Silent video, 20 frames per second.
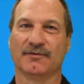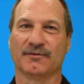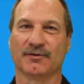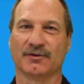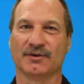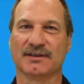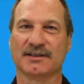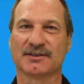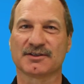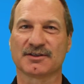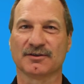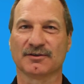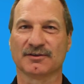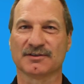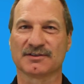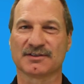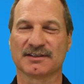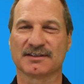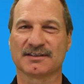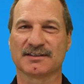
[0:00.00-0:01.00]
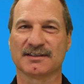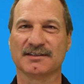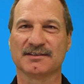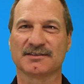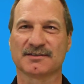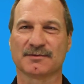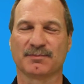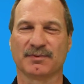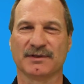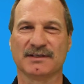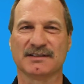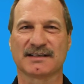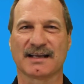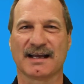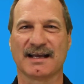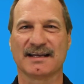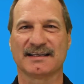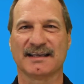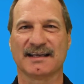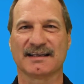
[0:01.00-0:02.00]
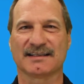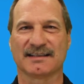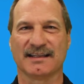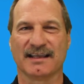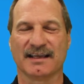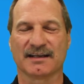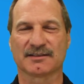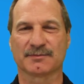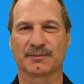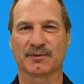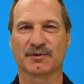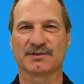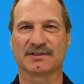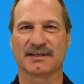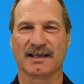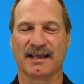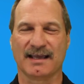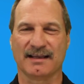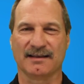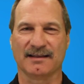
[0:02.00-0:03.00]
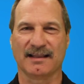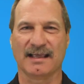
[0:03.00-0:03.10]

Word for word: For additional assistance, please contact the experts at